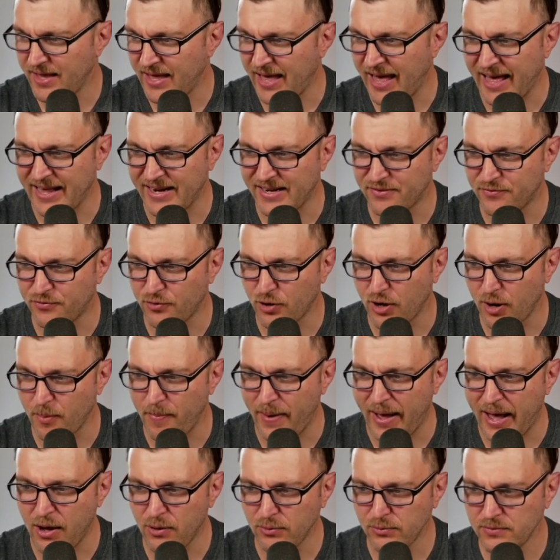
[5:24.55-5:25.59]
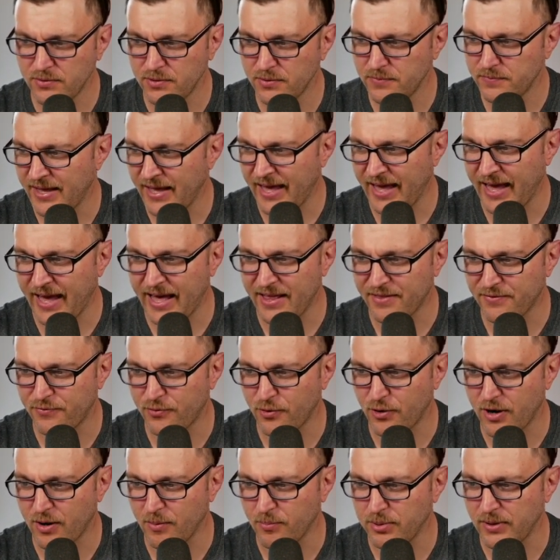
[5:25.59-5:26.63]
add it for about, and
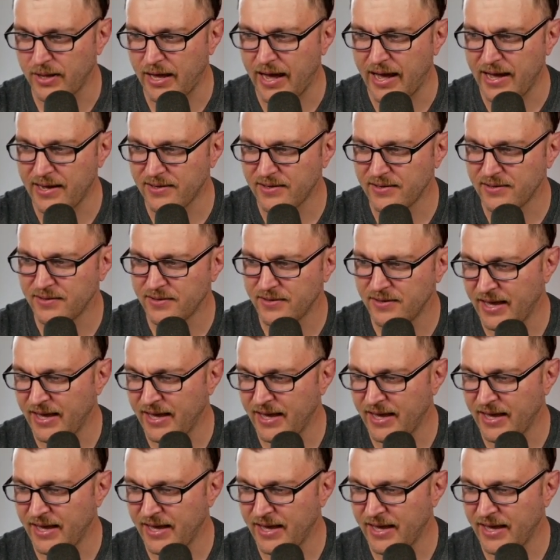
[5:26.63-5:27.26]
for our blog.